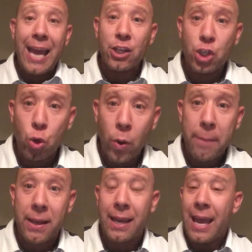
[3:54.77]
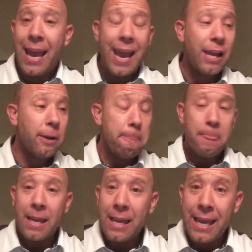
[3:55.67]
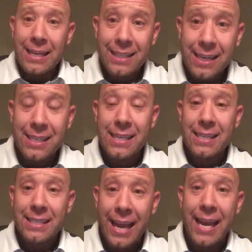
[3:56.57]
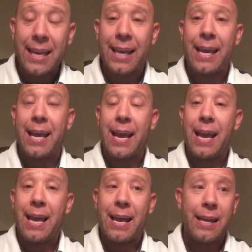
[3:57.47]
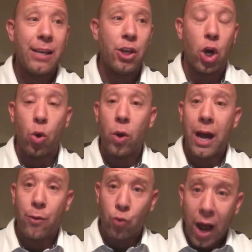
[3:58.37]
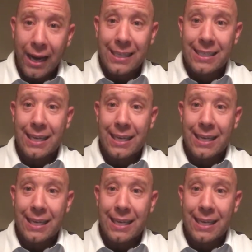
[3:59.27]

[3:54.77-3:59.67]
and two women. And it doesn't take, a rocket